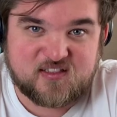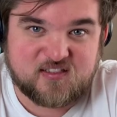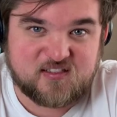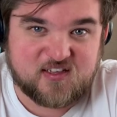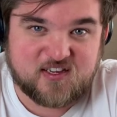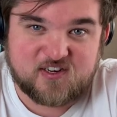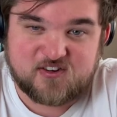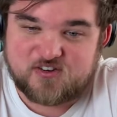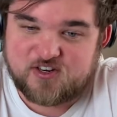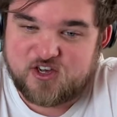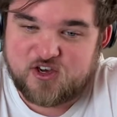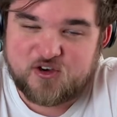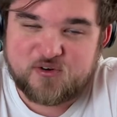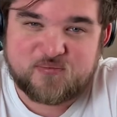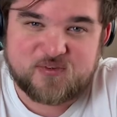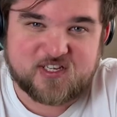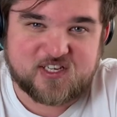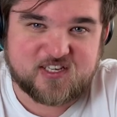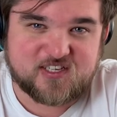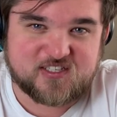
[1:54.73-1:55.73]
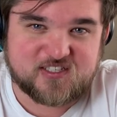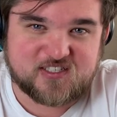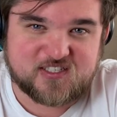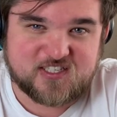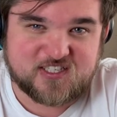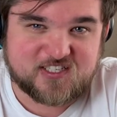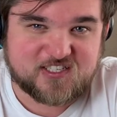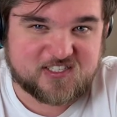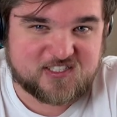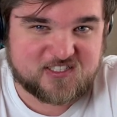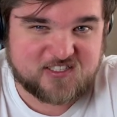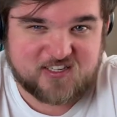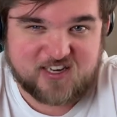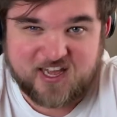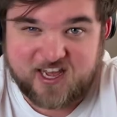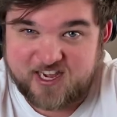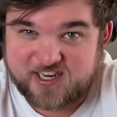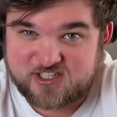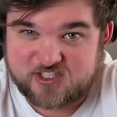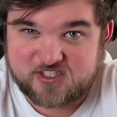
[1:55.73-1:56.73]
They don't know because this isn't
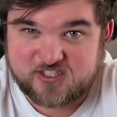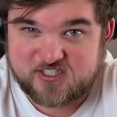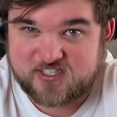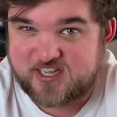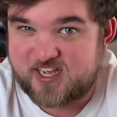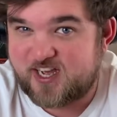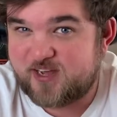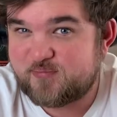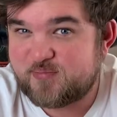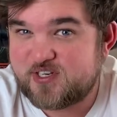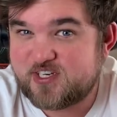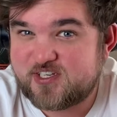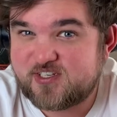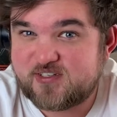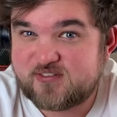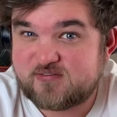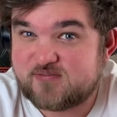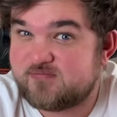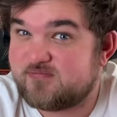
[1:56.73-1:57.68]
actually happening?